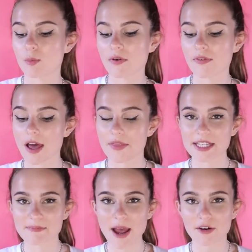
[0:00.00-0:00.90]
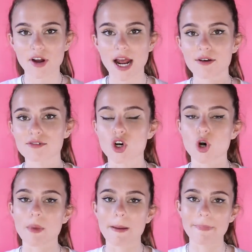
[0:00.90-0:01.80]
you prefer this background
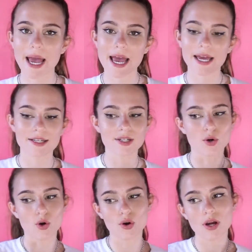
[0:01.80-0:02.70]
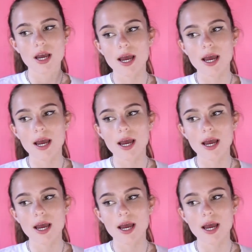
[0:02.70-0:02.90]
or my bed or